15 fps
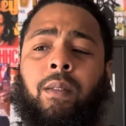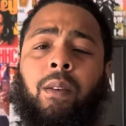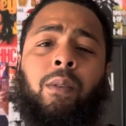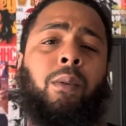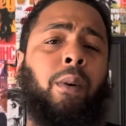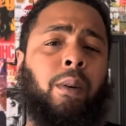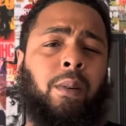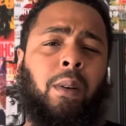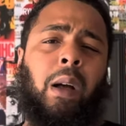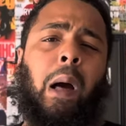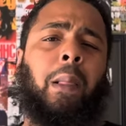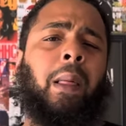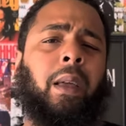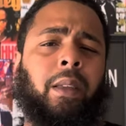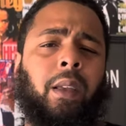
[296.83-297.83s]
Of course, you
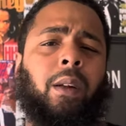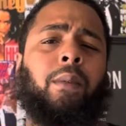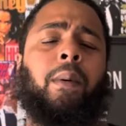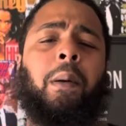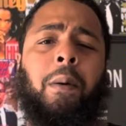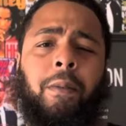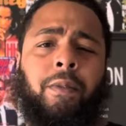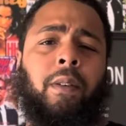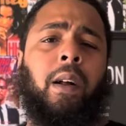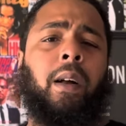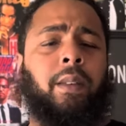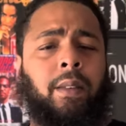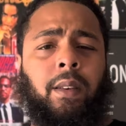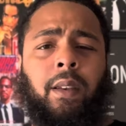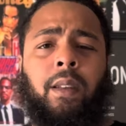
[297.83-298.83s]
got like your Crown
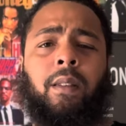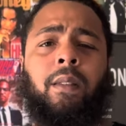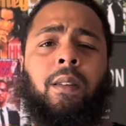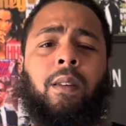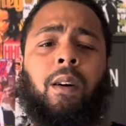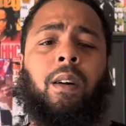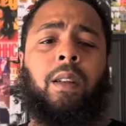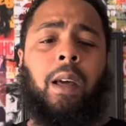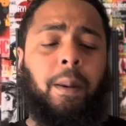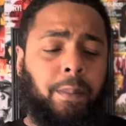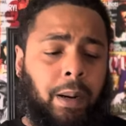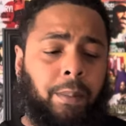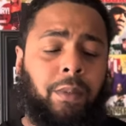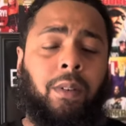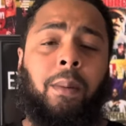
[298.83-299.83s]
Fried Chickens and all that, but
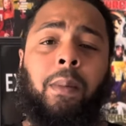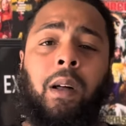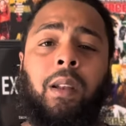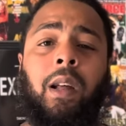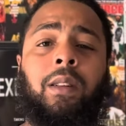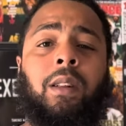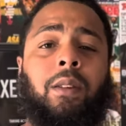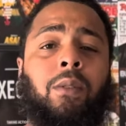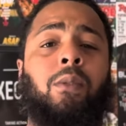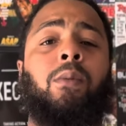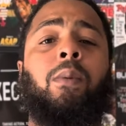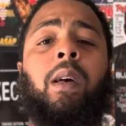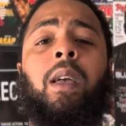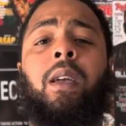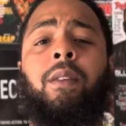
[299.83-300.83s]
I'm talking about like the new
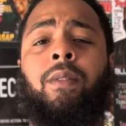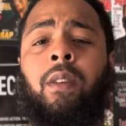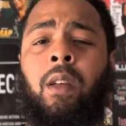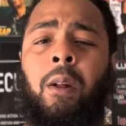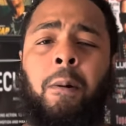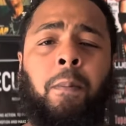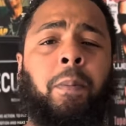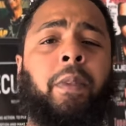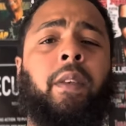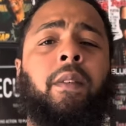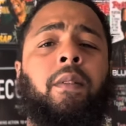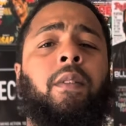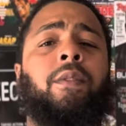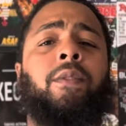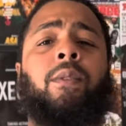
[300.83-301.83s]
wave is
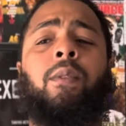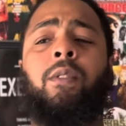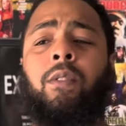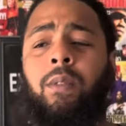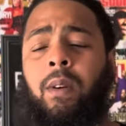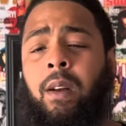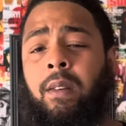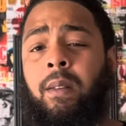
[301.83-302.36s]
the food trucks.